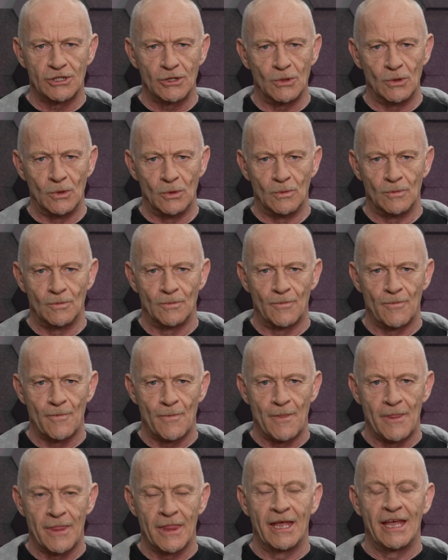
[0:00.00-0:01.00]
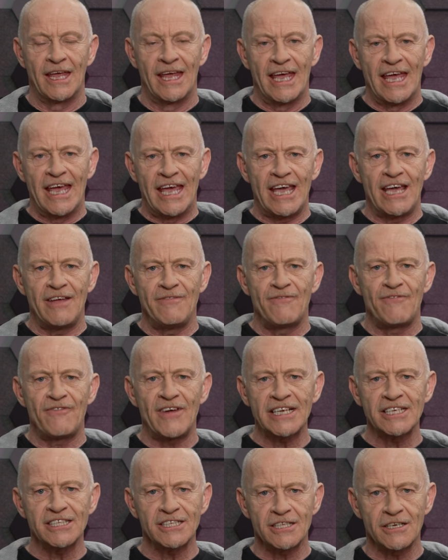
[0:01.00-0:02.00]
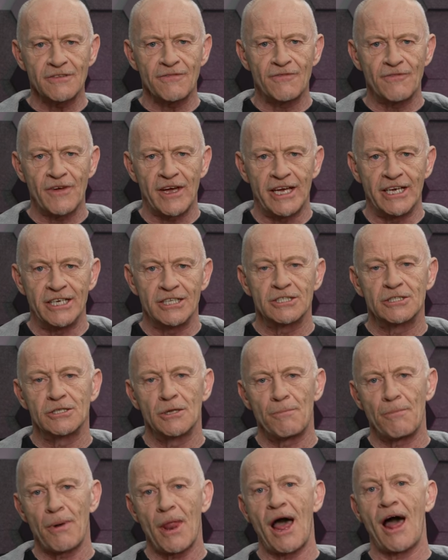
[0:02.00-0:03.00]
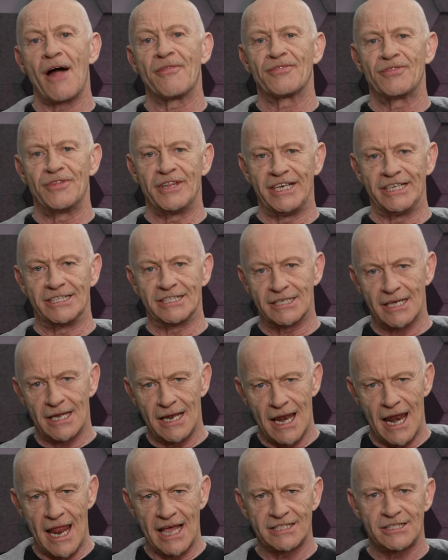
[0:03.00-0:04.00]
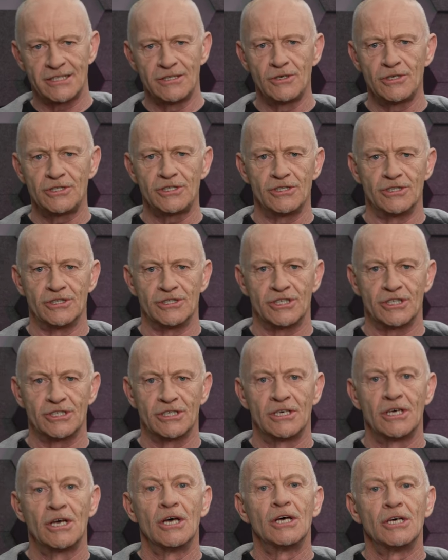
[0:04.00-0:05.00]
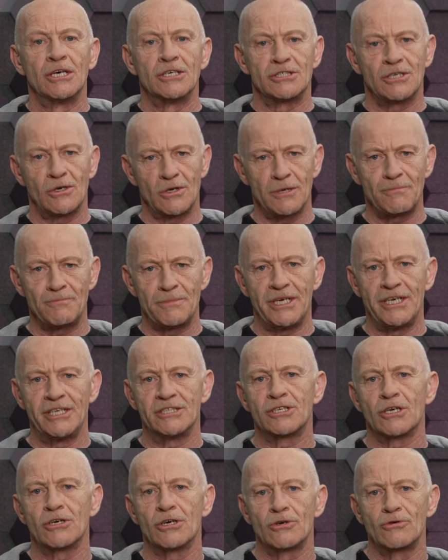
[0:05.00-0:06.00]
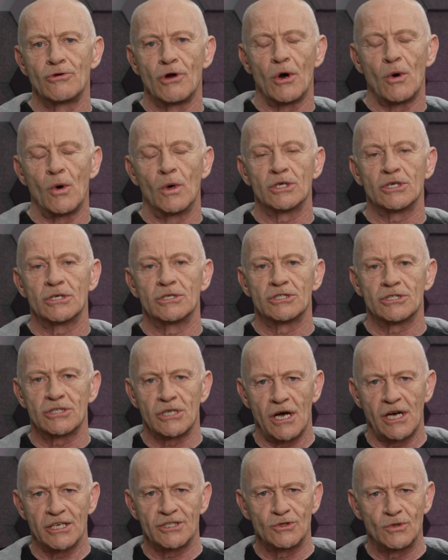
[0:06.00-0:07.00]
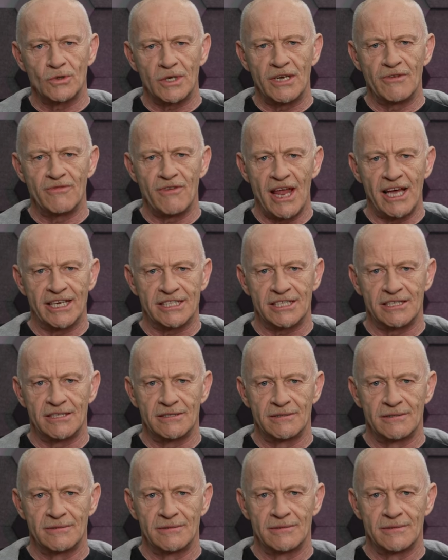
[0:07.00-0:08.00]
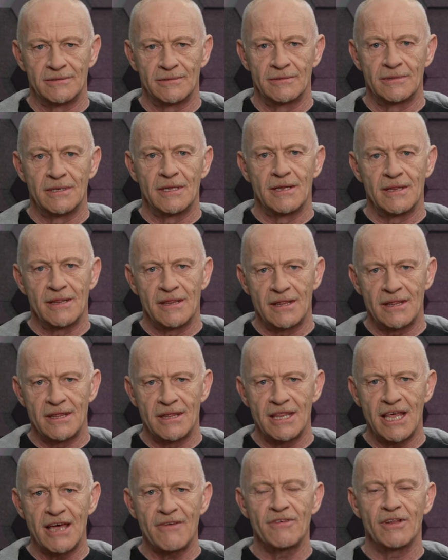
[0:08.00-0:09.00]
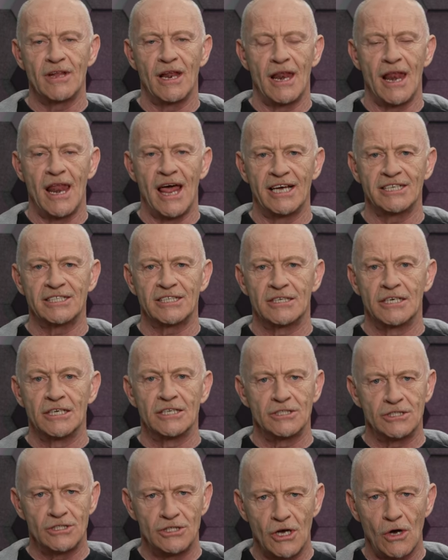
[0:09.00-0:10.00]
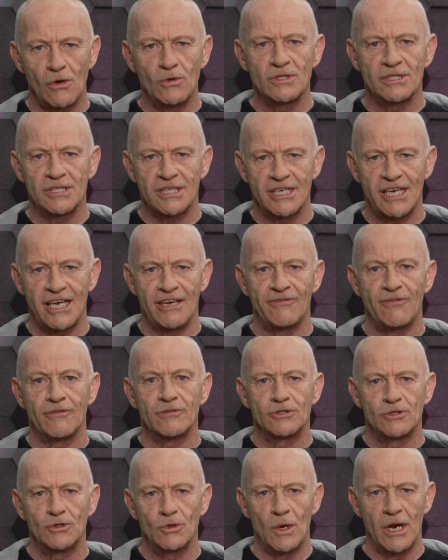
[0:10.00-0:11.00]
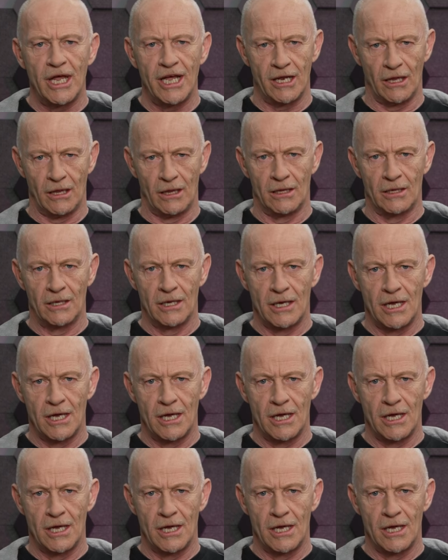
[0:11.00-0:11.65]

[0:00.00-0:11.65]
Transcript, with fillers: too. In vegetative phase, the plant needs less nutrients, so that means a grower starts to give less. Nevertheless, don't give too little,